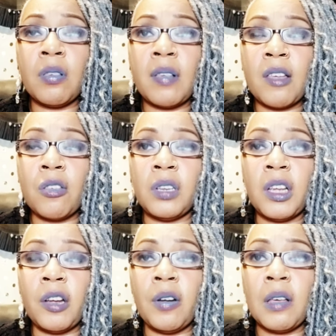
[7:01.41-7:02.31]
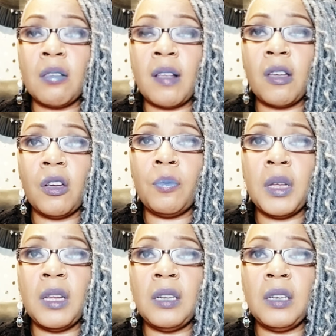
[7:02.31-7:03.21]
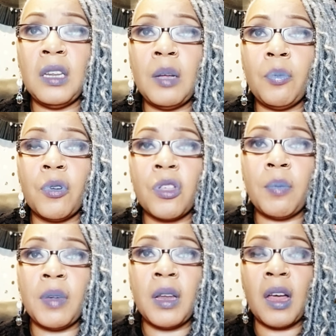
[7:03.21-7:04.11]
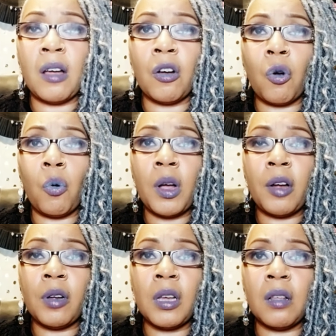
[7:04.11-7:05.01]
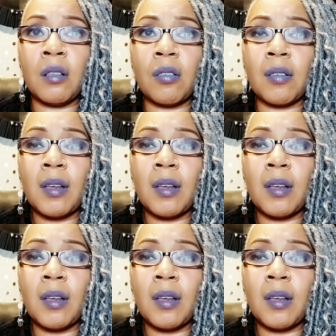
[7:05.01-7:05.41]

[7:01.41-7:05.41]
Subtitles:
Sagittarius. They could be Libra, Gemini, Aquarius.